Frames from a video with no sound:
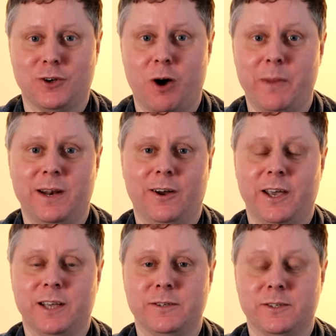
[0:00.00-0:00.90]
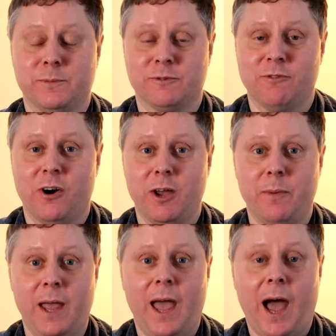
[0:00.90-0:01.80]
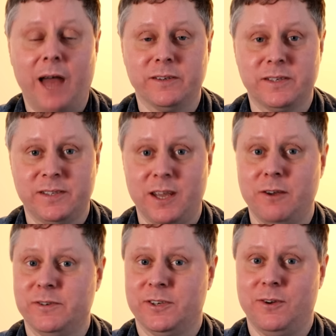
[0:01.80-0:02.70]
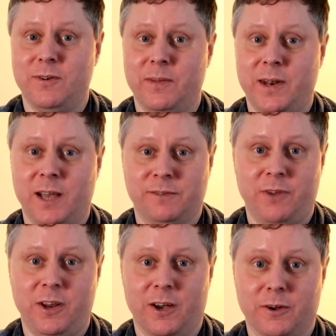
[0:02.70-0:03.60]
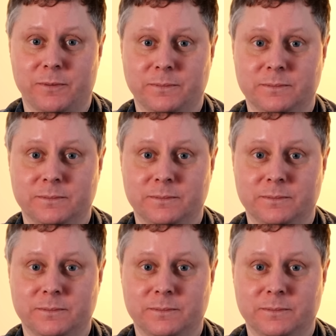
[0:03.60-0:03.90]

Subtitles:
comment, like and subscribe, and see you soon in the next video.